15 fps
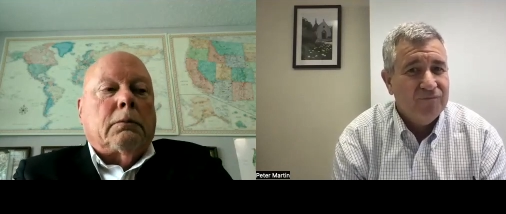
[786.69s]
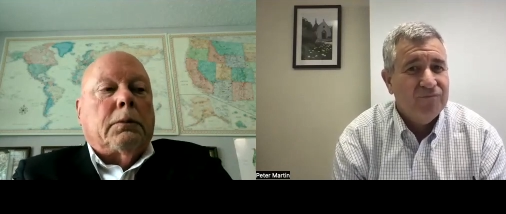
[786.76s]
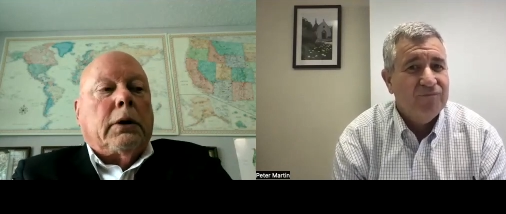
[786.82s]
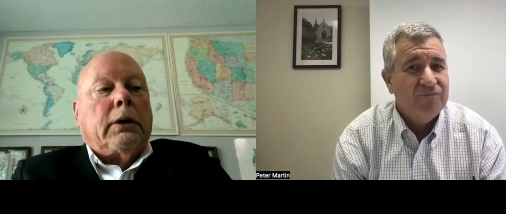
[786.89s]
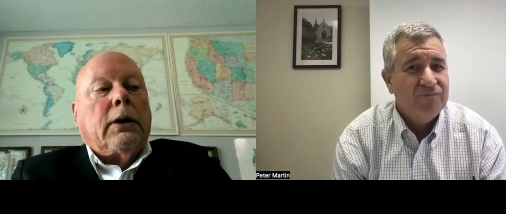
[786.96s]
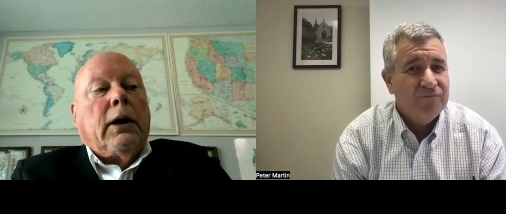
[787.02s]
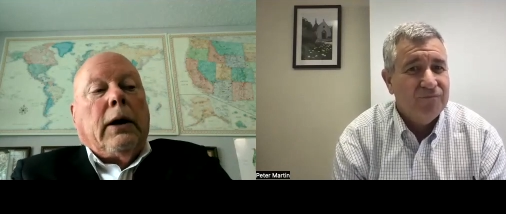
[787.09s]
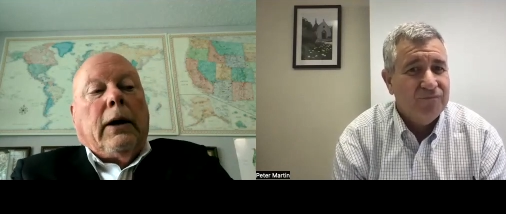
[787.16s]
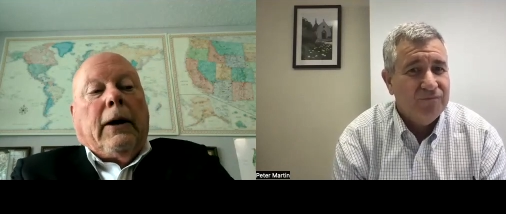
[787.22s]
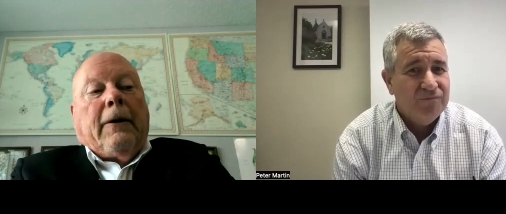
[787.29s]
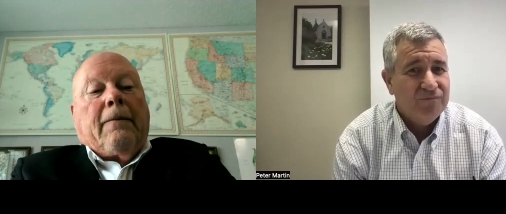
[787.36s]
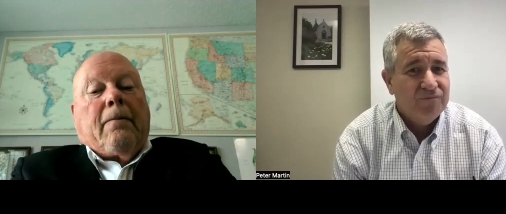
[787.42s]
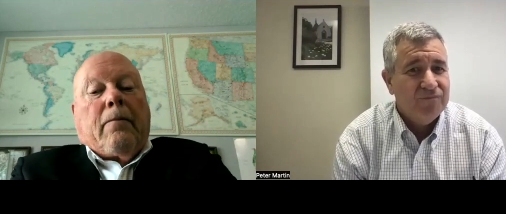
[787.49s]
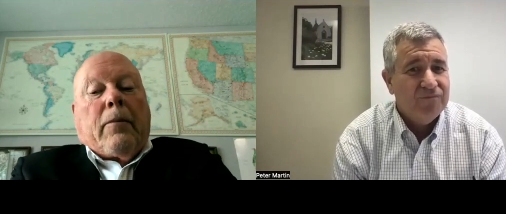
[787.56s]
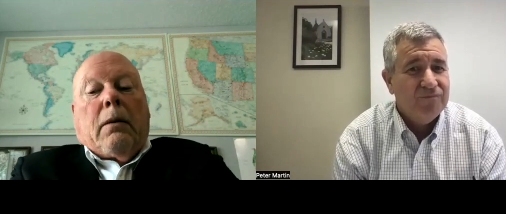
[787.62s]
Speaker 1: But
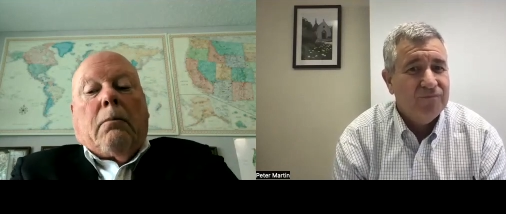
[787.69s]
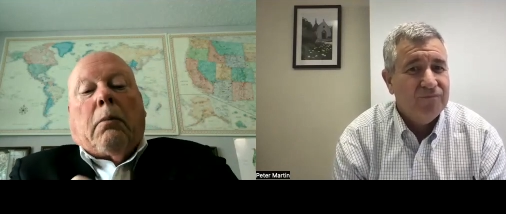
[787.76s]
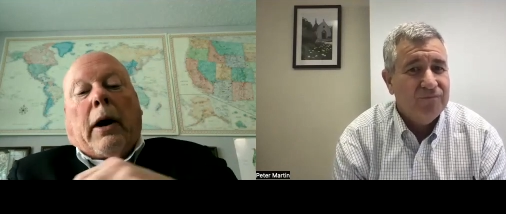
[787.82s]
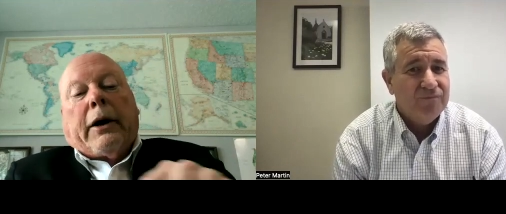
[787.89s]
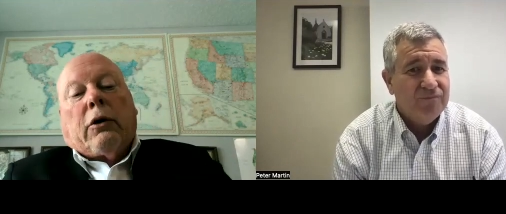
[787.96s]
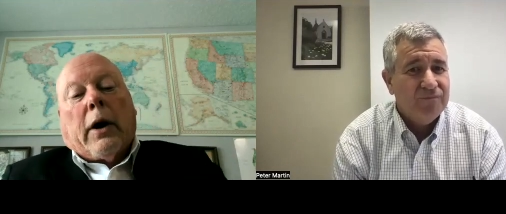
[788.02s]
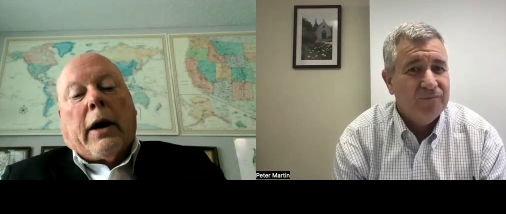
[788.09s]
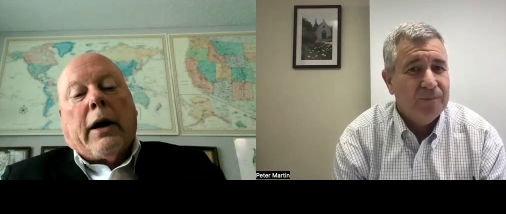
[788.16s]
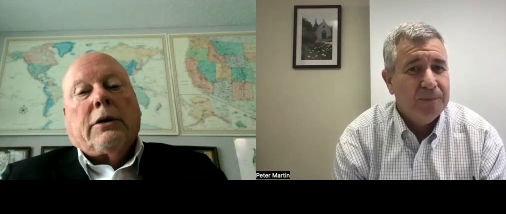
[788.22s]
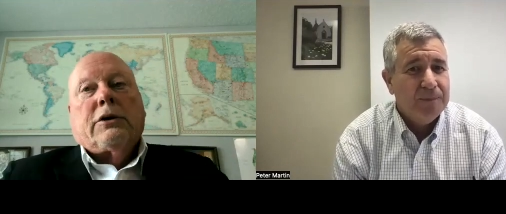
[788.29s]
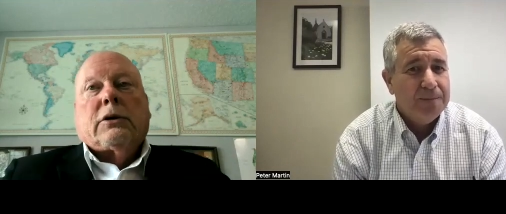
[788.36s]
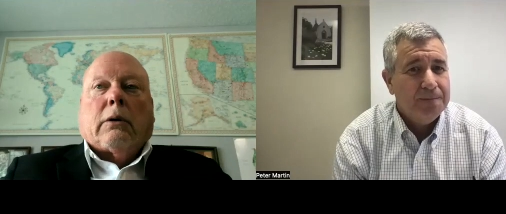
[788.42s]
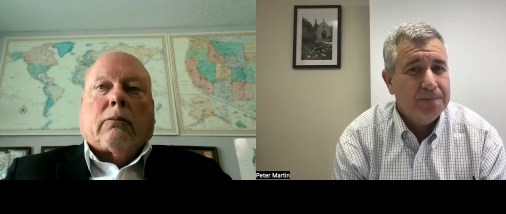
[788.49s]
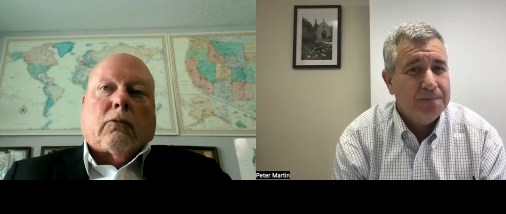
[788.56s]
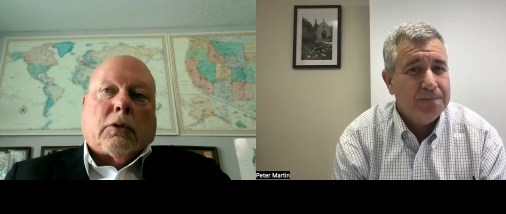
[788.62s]
my
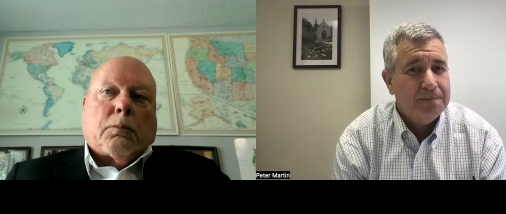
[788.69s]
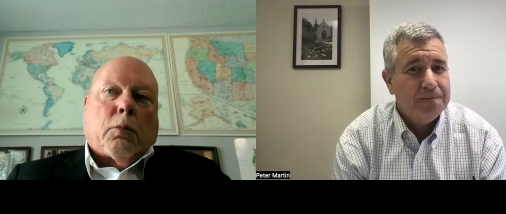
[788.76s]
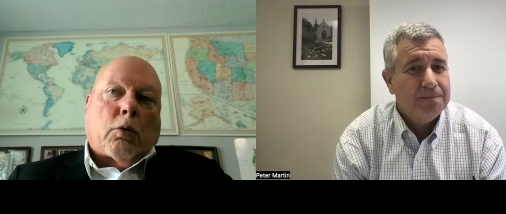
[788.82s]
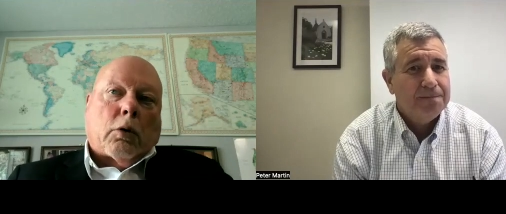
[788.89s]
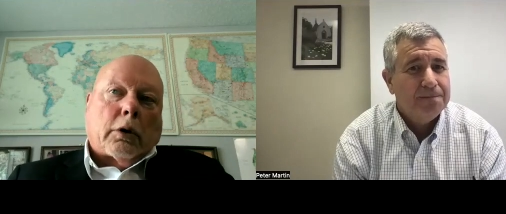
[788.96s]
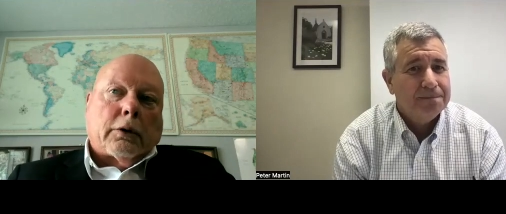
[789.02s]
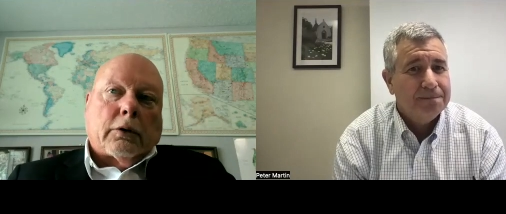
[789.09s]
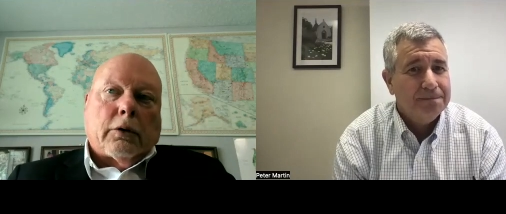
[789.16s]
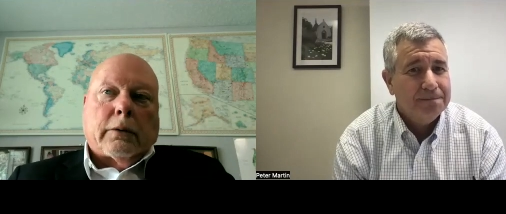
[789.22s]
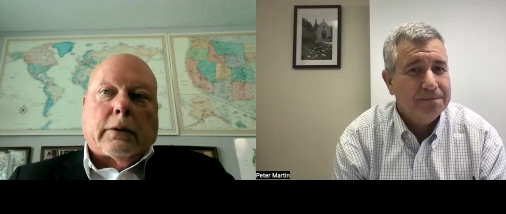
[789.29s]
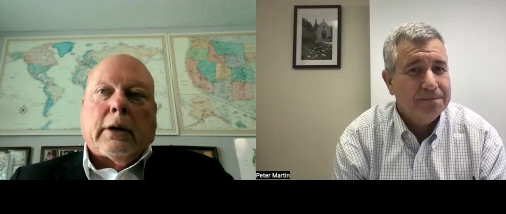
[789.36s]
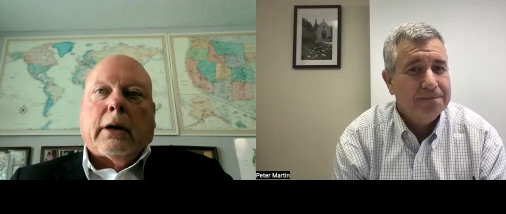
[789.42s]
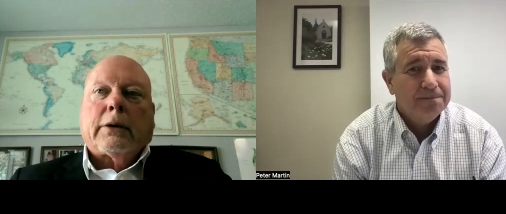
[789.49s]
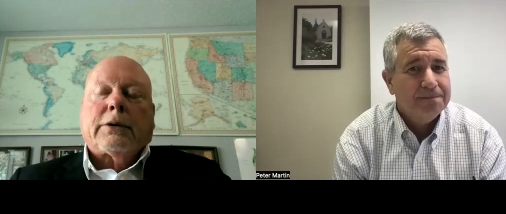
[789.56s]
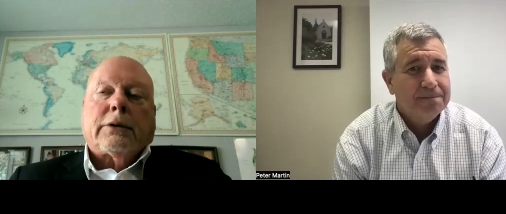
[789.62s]
grandson was born in
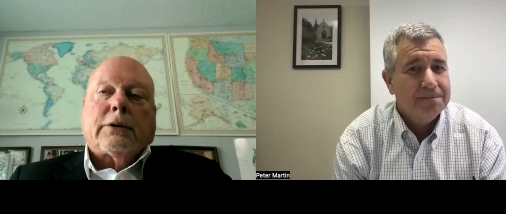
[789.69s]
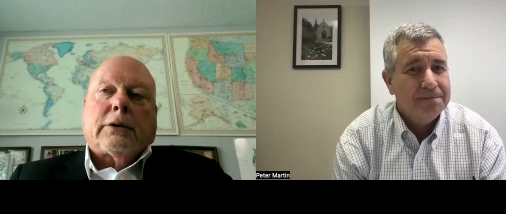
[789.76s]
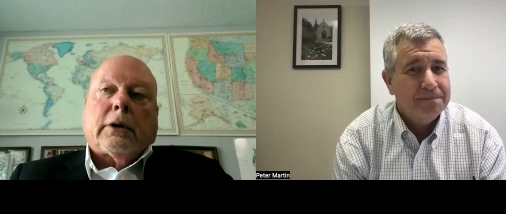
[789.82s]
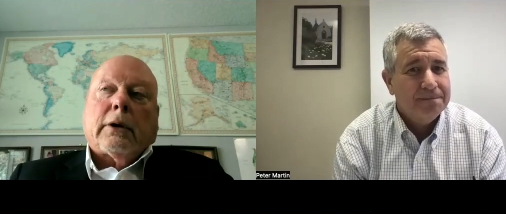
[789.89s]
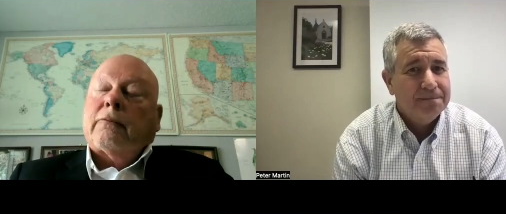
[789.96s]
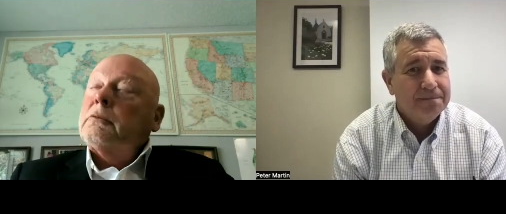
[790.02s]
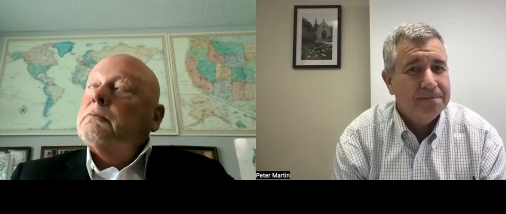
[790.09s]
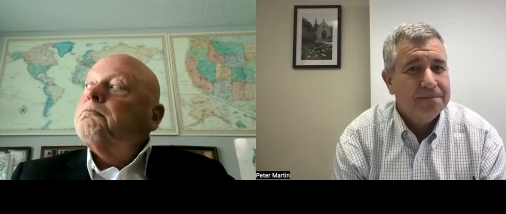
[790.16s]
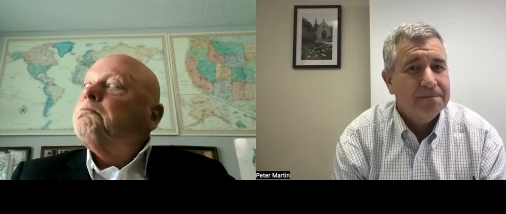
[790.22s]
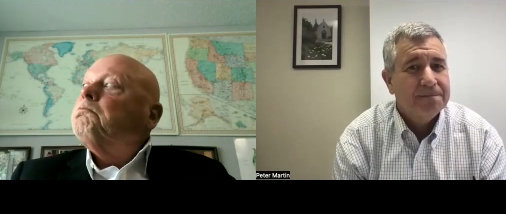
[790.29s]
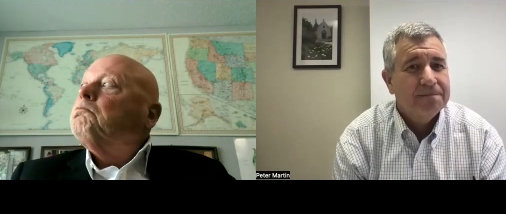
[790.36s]
2007.